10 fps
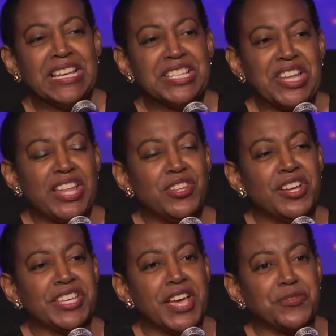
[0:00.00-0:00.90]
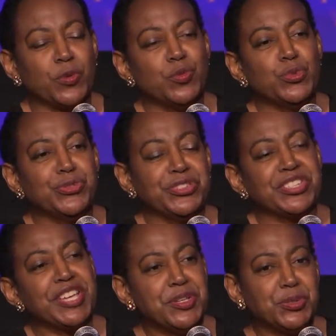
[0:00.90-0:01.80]
Not long after, we moved to the
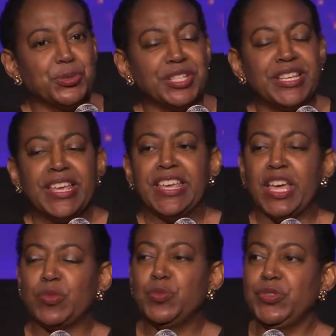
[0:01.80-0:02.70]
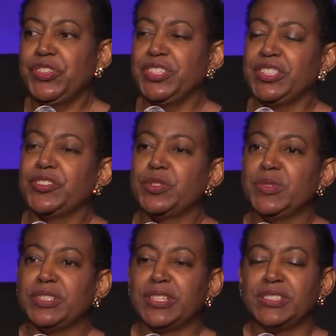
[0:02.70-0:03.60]
country. And we moved to the country
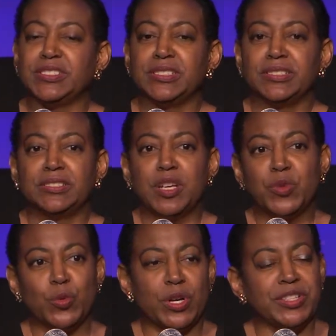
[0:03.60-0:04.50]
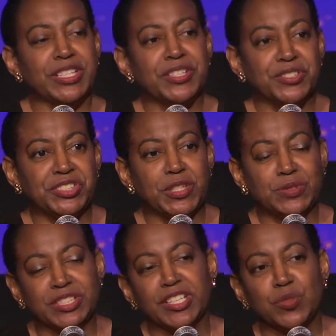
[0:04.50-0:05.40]
because, number one, the inner city
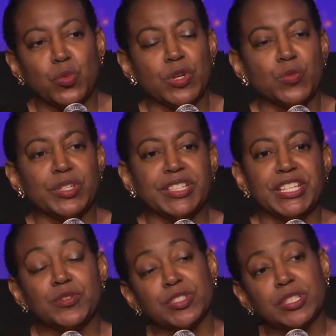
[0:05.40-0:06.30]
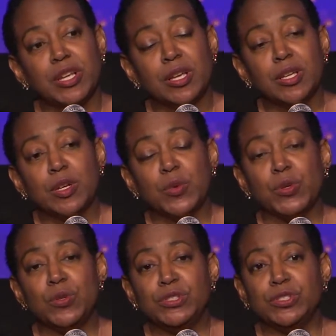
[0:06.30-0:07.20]
was getting more and more dangerous, but
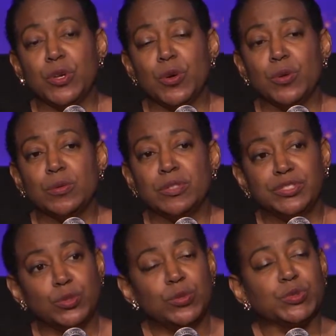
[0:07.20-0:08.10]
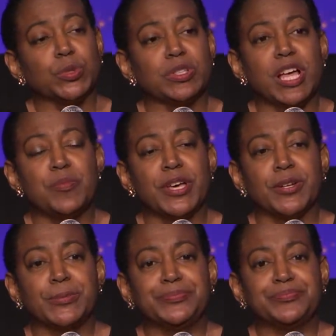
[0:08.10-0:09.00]
also the schools were a lot better.